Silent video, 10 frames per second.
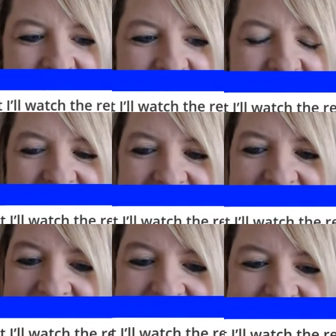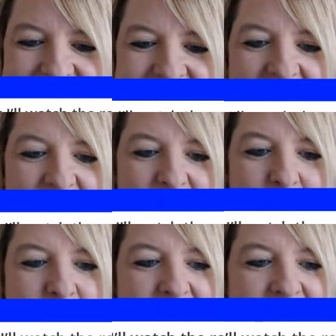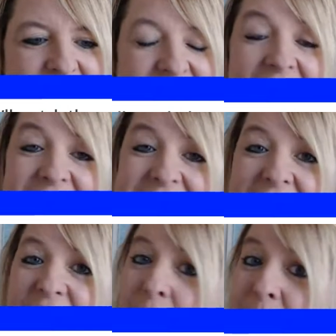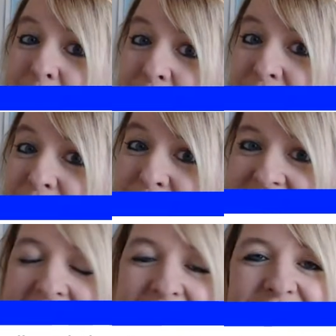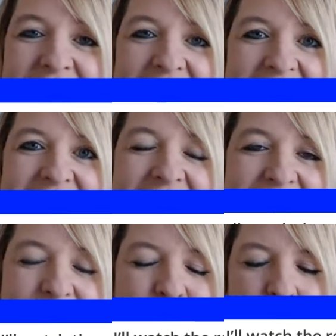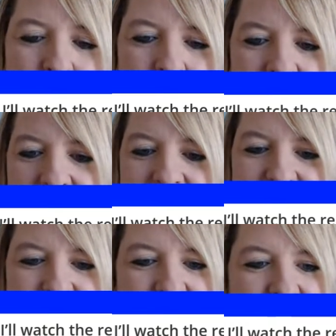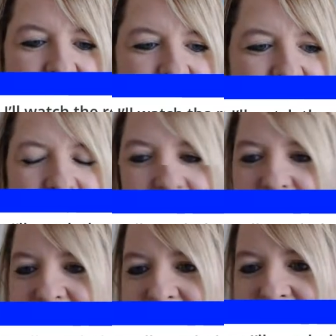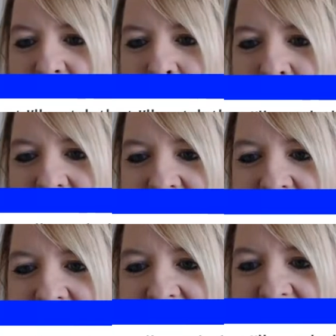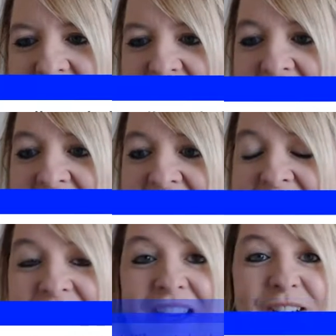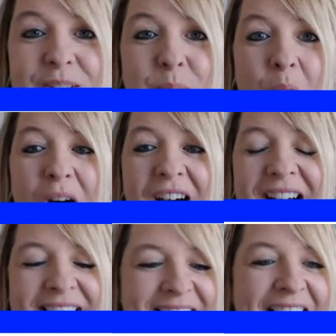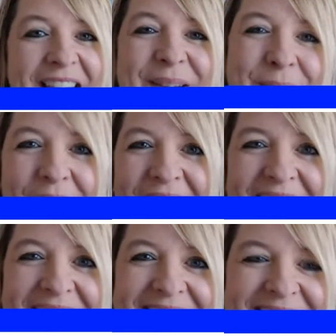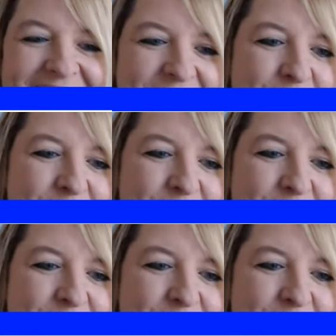I can't stay, but yes, have a beautiful Saturday. Thank you so much for stopping in. Hey, and there's Juan. Hi, Juan.